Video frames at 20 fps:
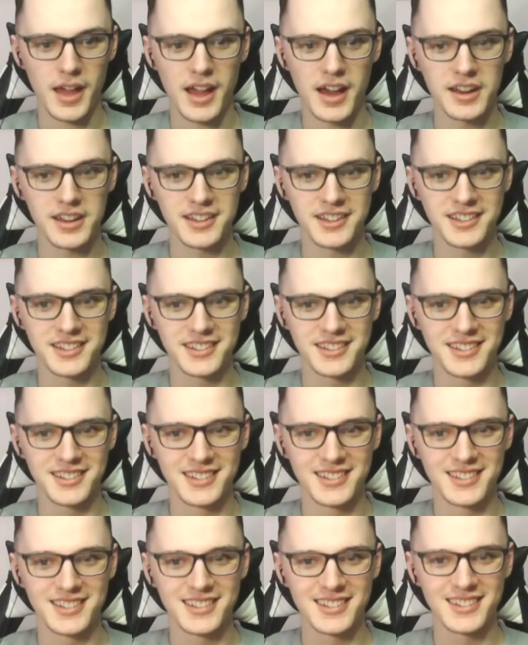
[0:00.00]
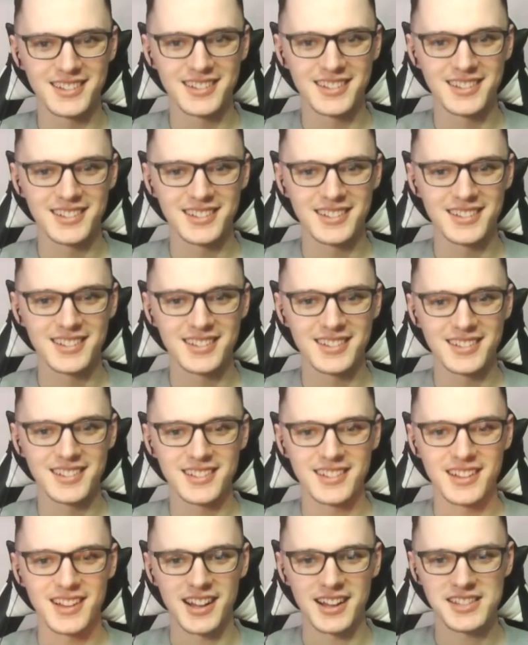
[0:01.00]
Adam.
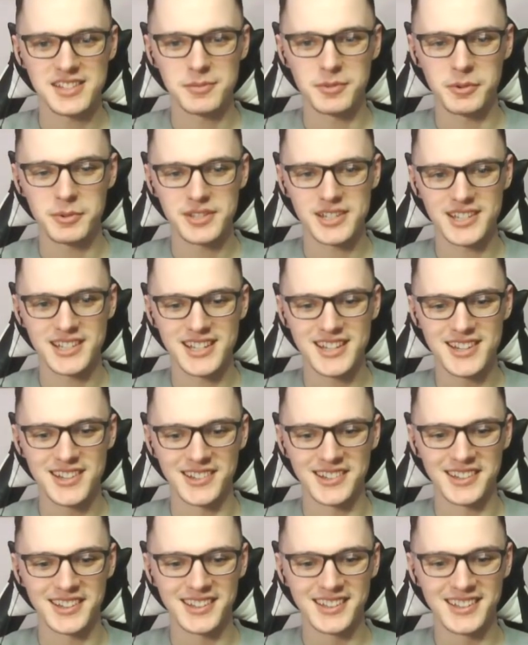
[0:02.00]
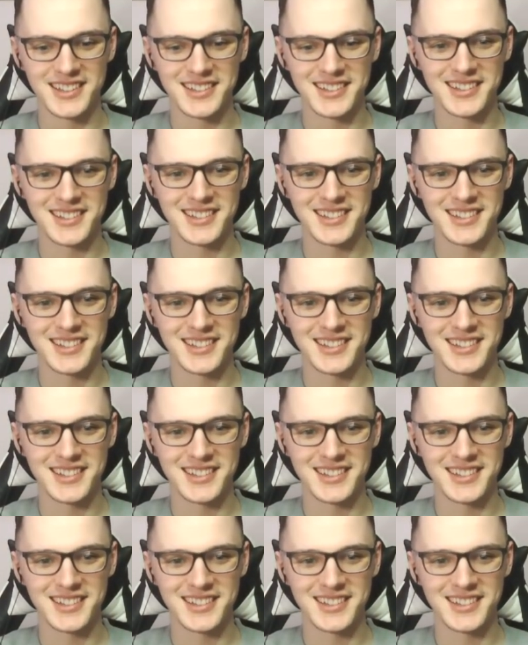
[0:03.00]
Atsumu was a decoy.